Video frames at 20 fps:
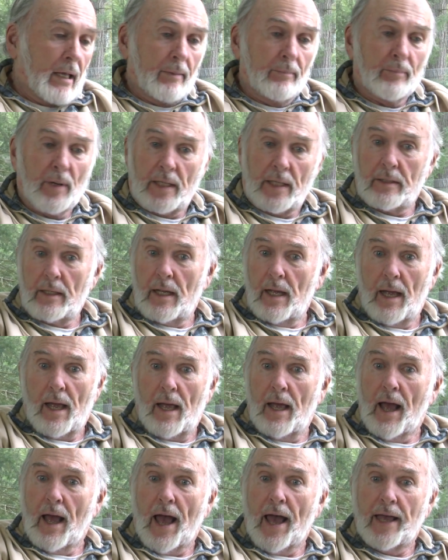But
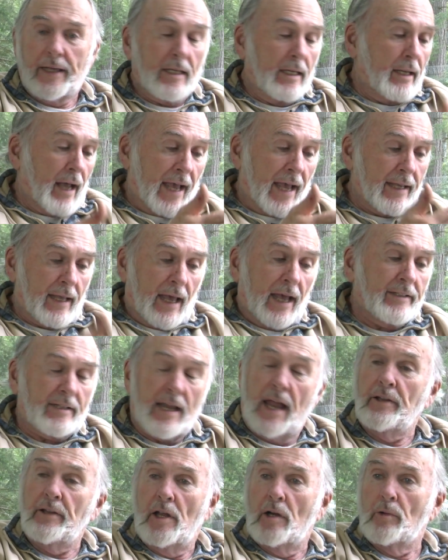a
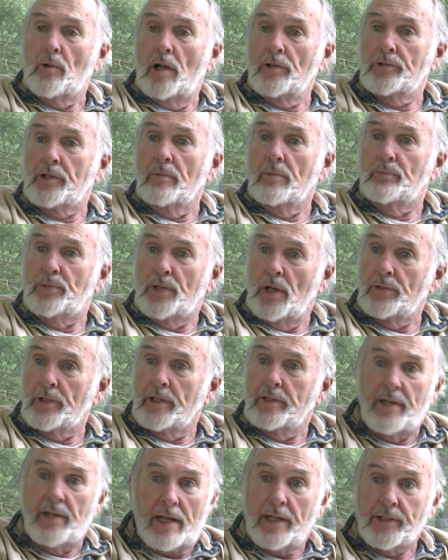10-year-old
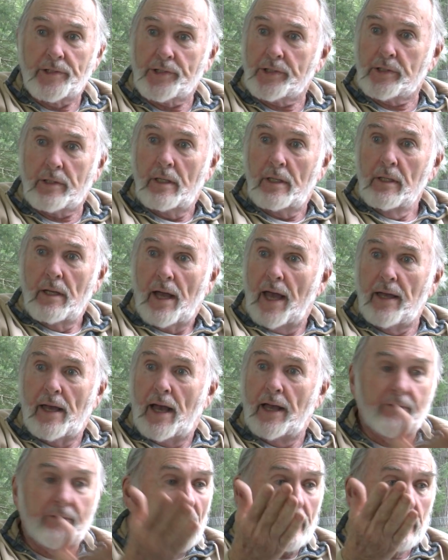computer disk,
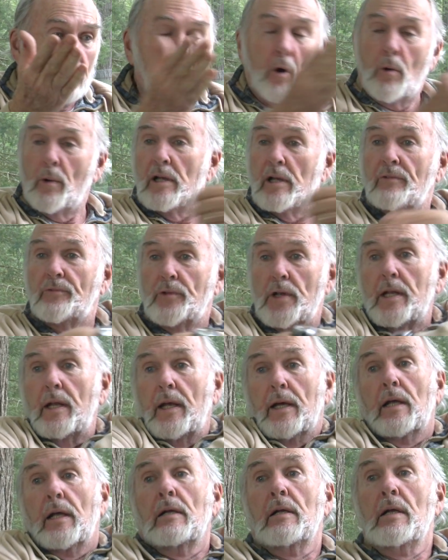I've got no way of
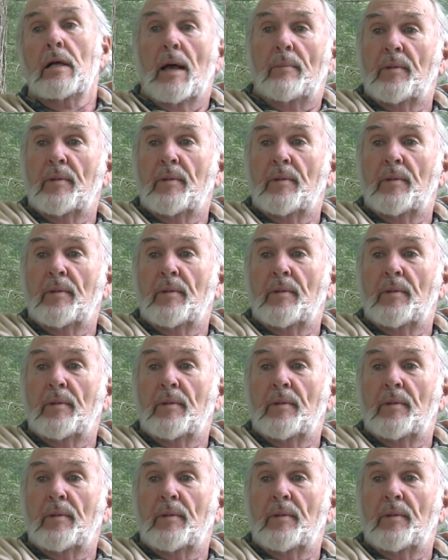reading it.